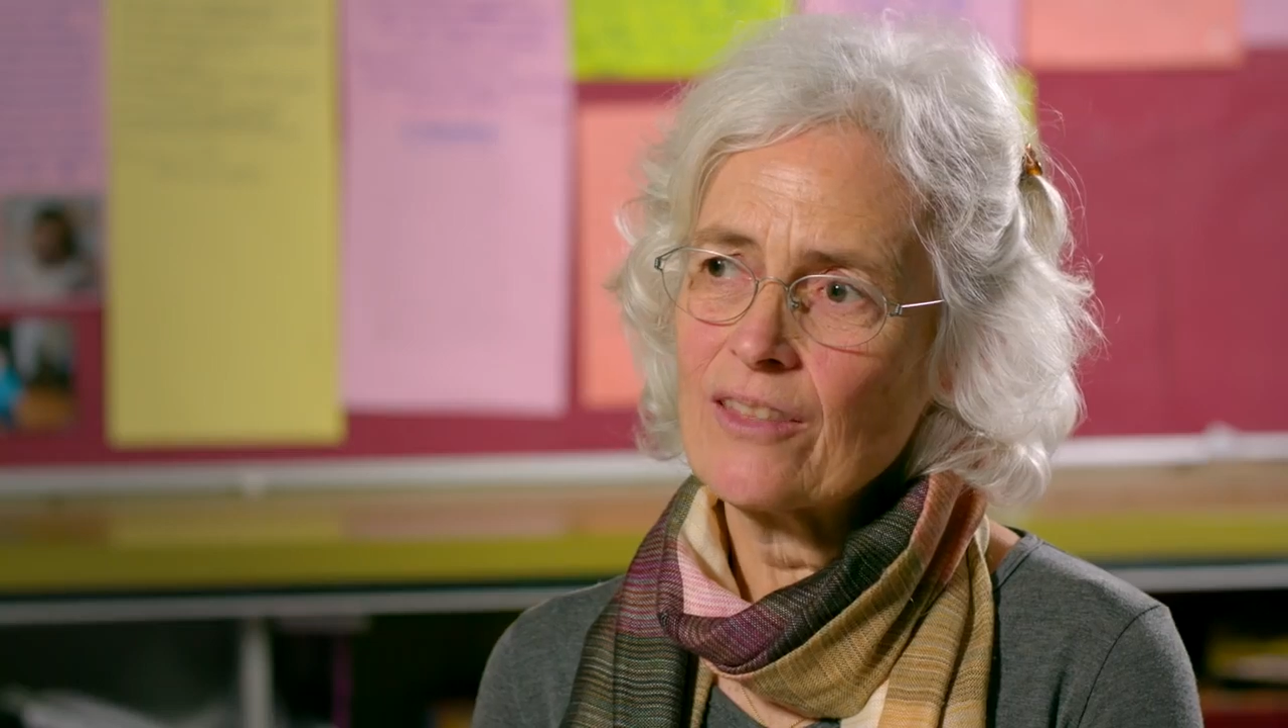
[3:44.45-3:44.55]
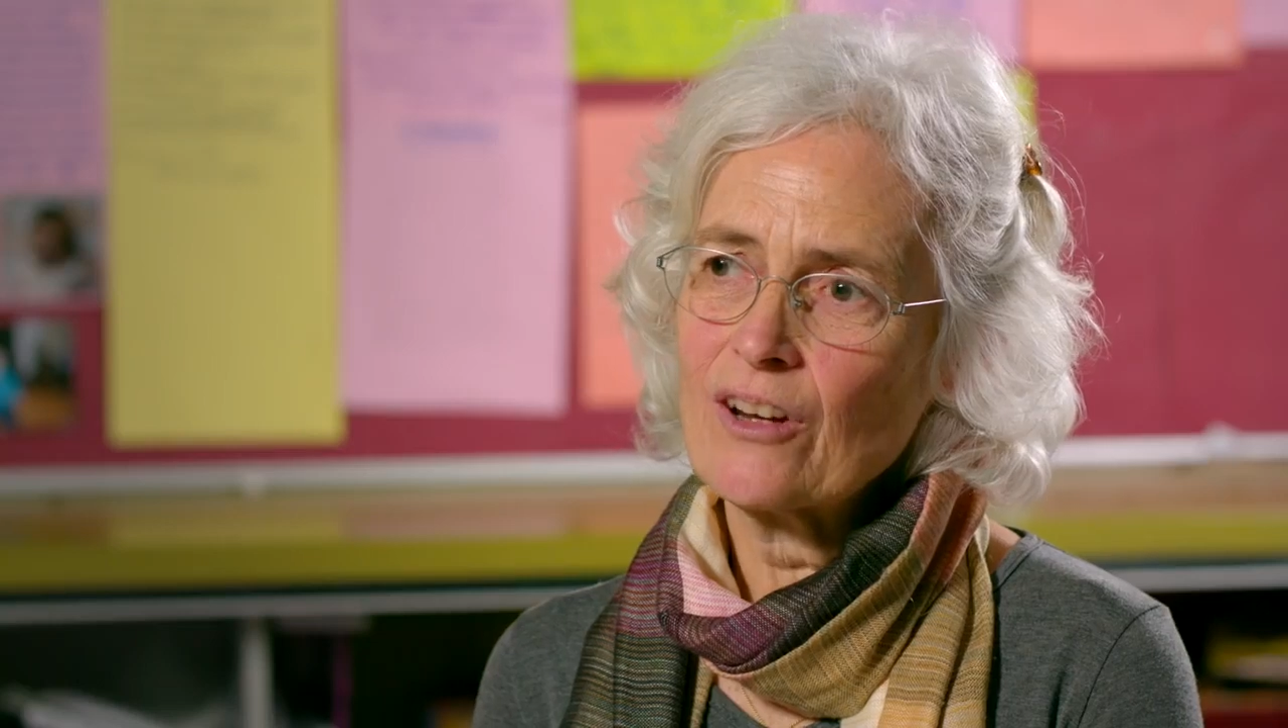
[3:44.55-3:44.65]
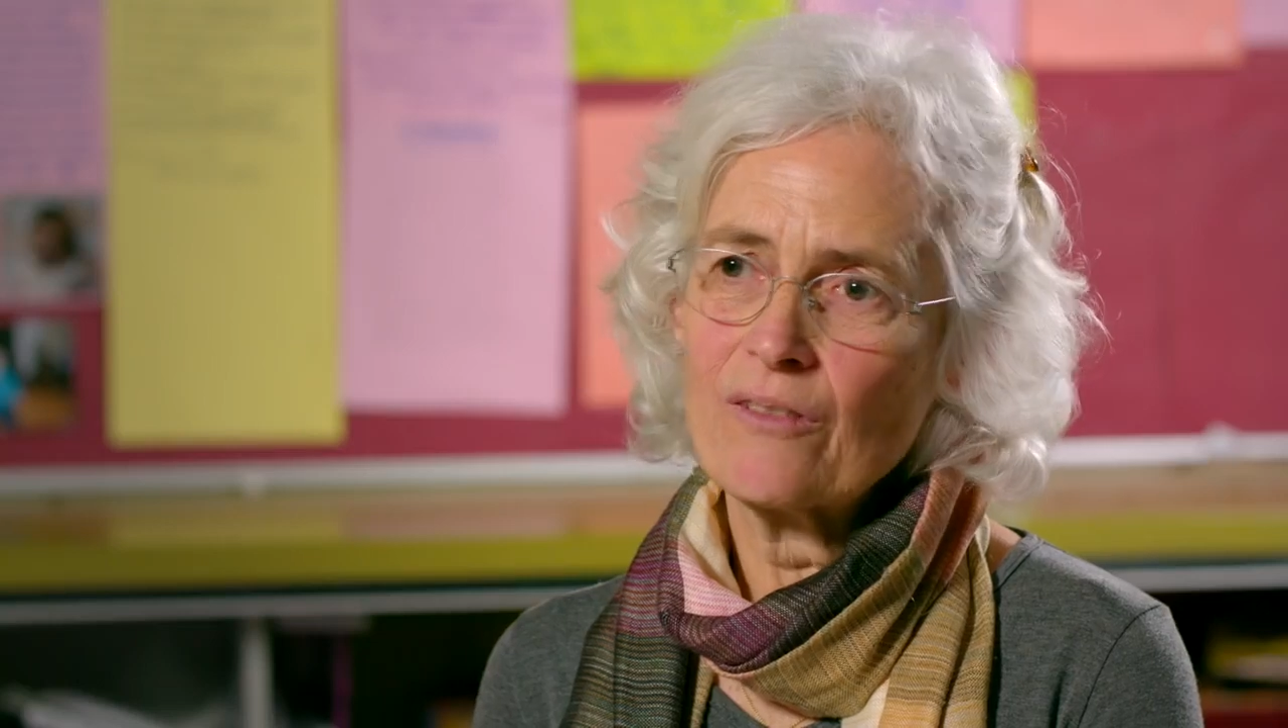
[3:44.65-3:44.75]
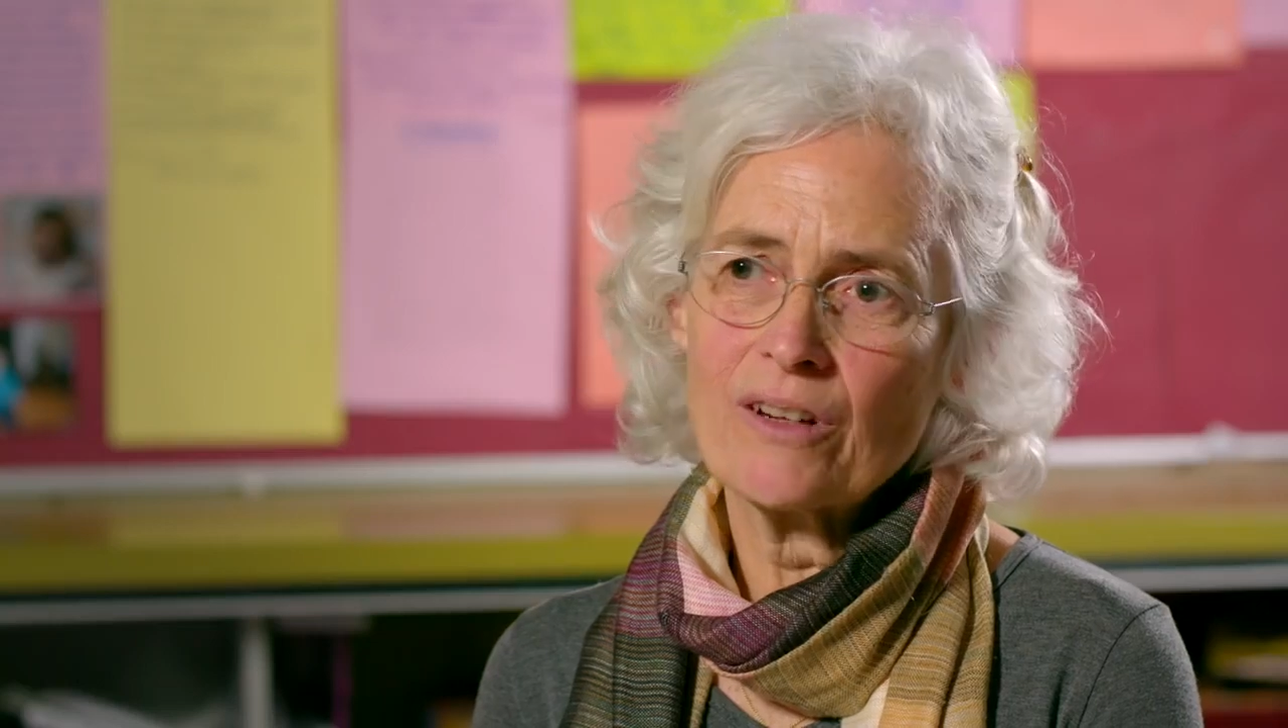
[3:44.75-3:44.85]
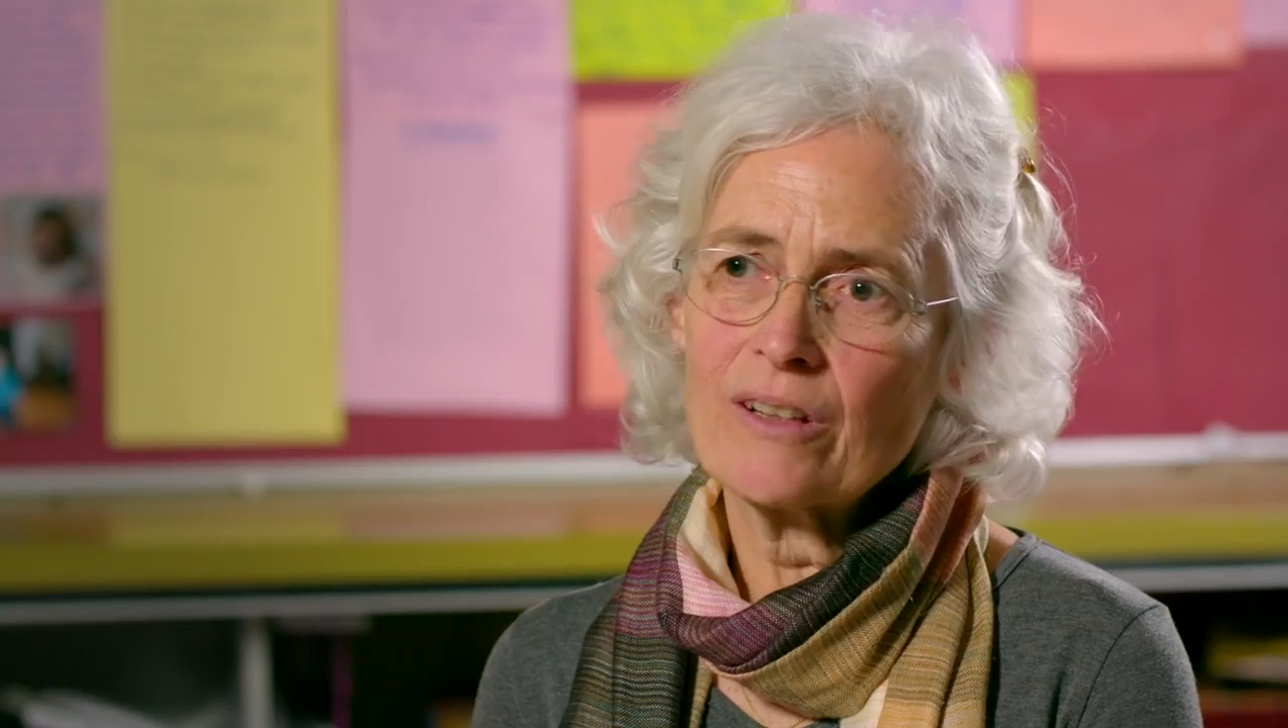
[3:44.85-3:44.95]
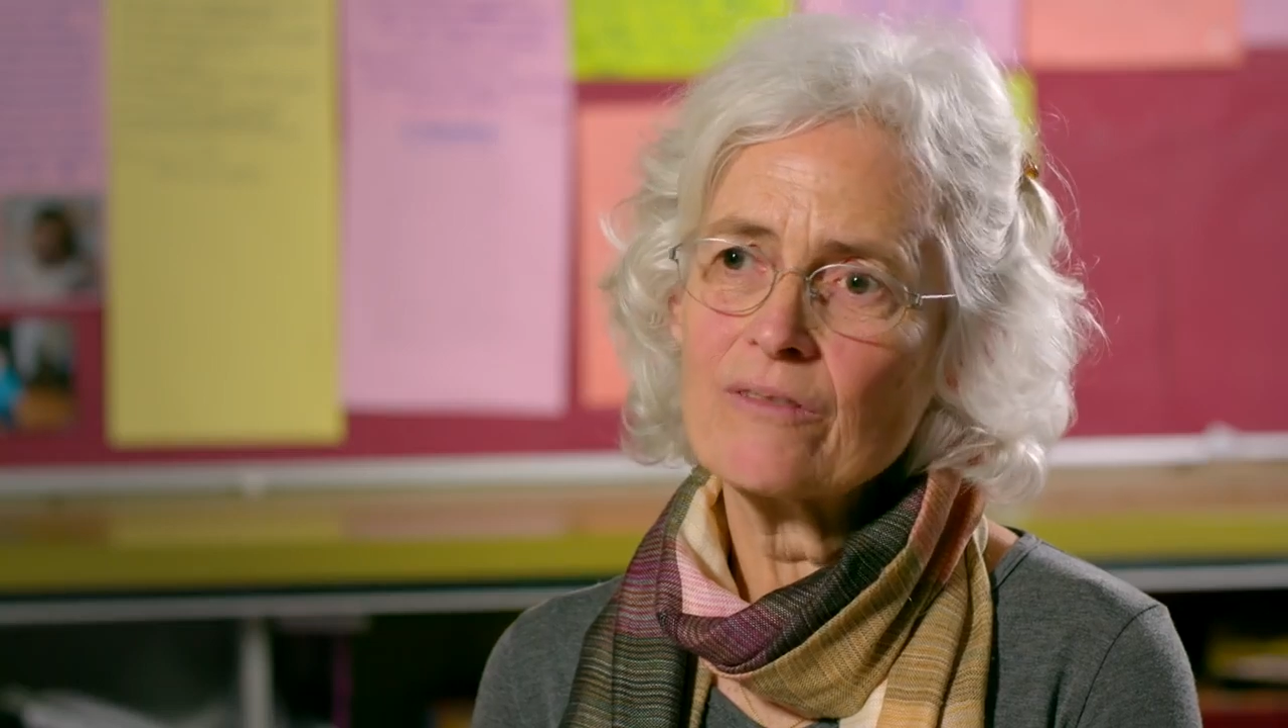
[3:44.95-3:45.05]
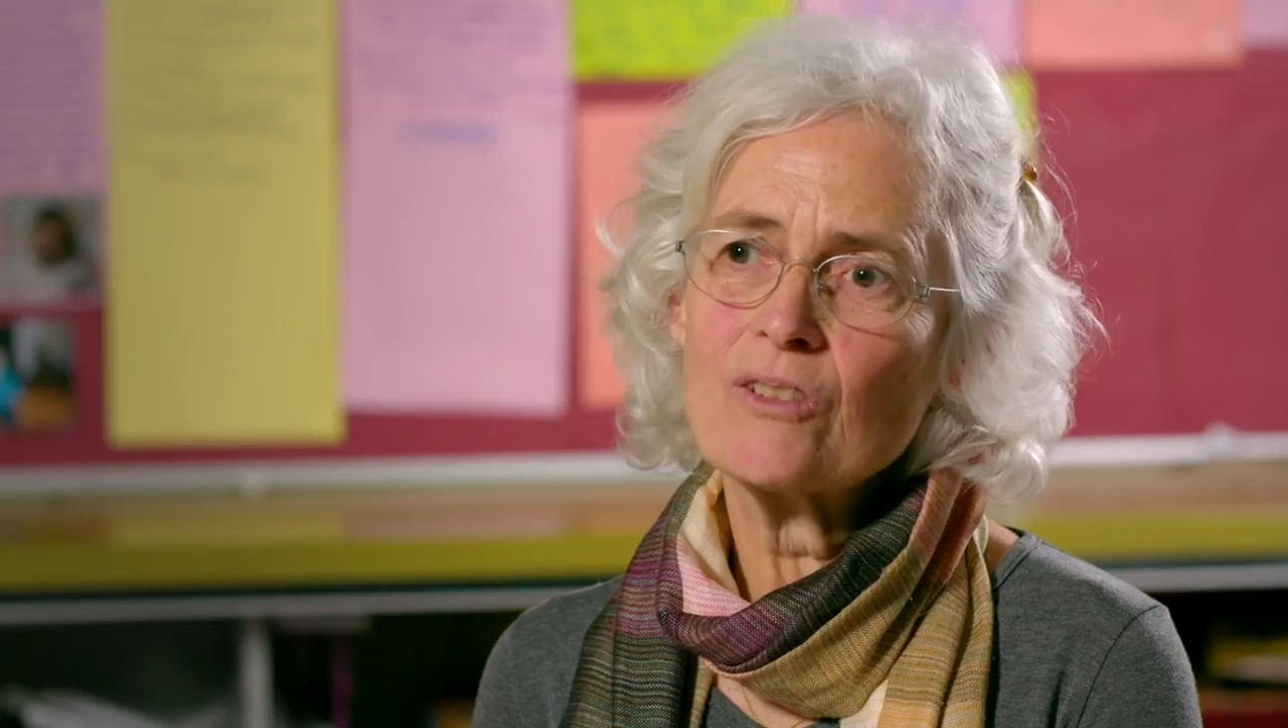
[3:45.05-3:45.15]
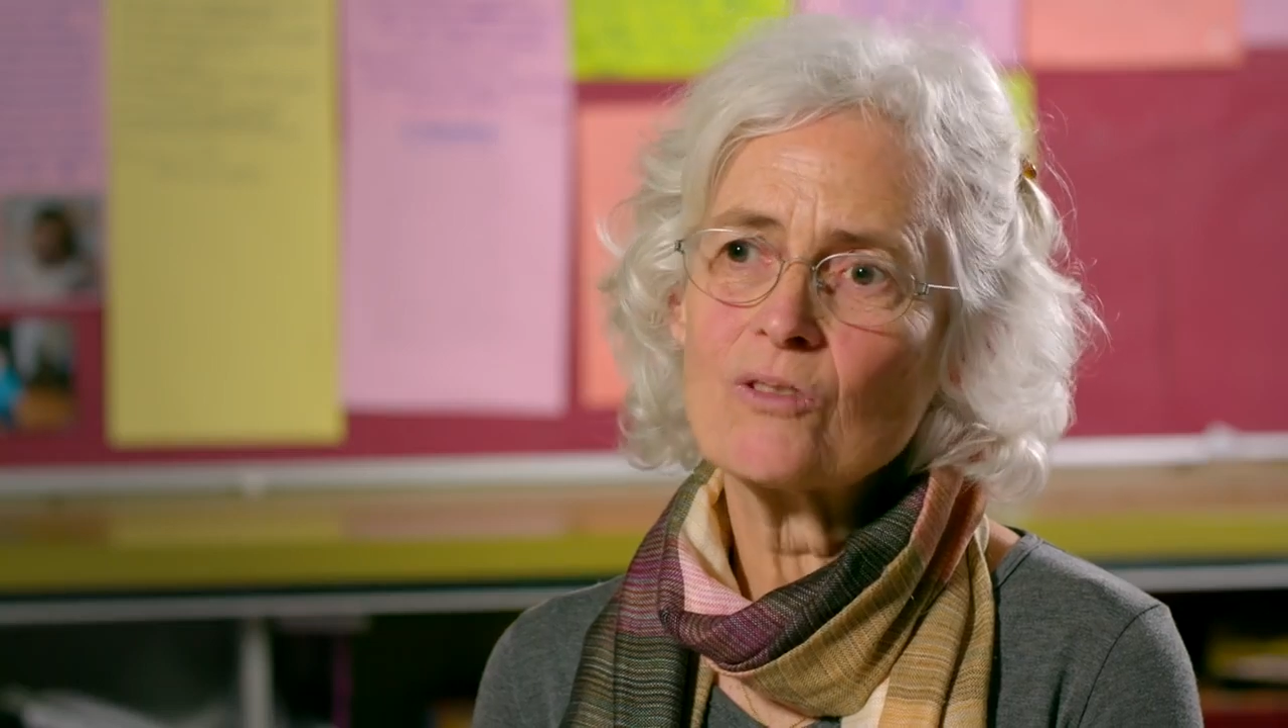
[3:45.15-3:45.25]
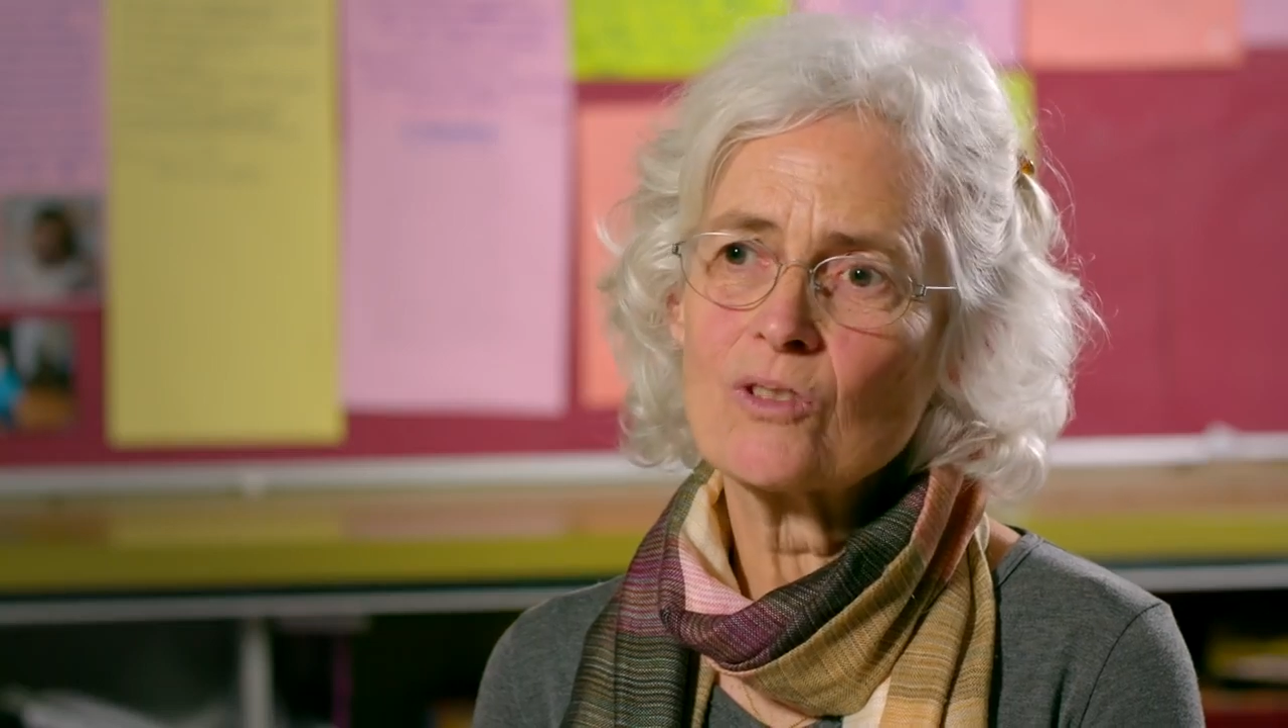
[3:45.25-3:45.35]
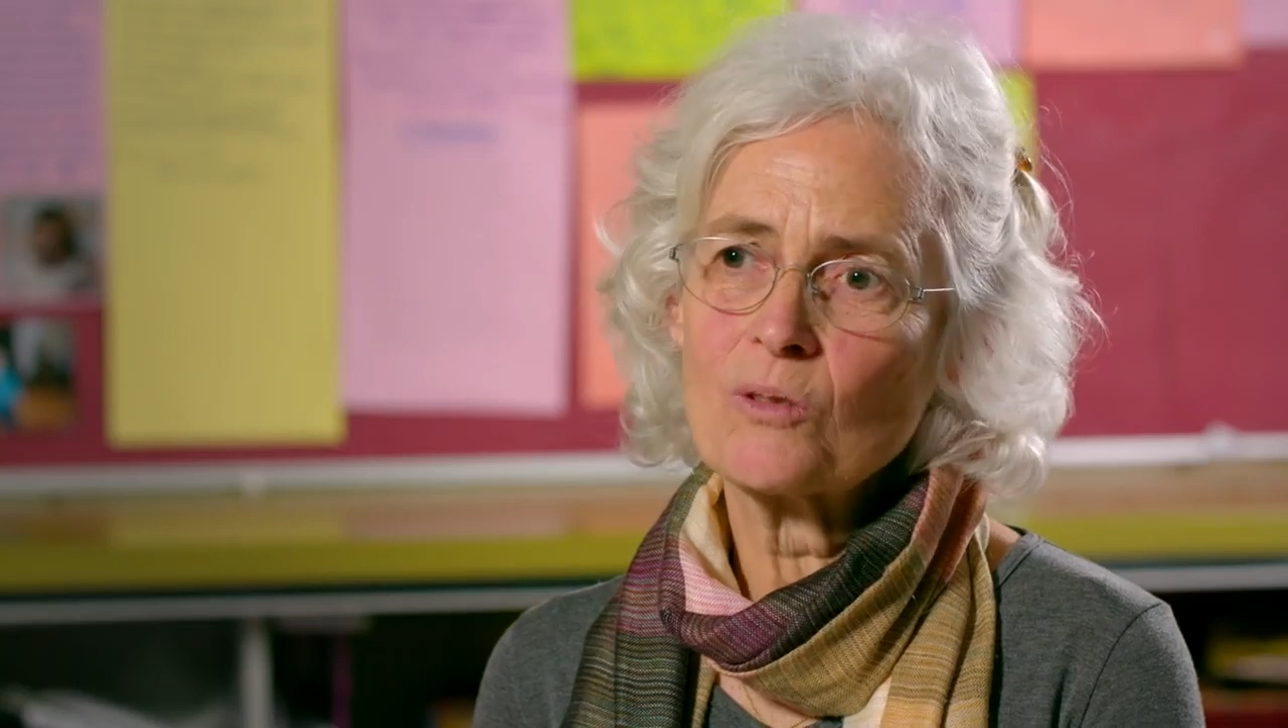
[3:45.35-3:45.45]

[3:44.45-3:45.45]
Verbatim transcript: and there are very few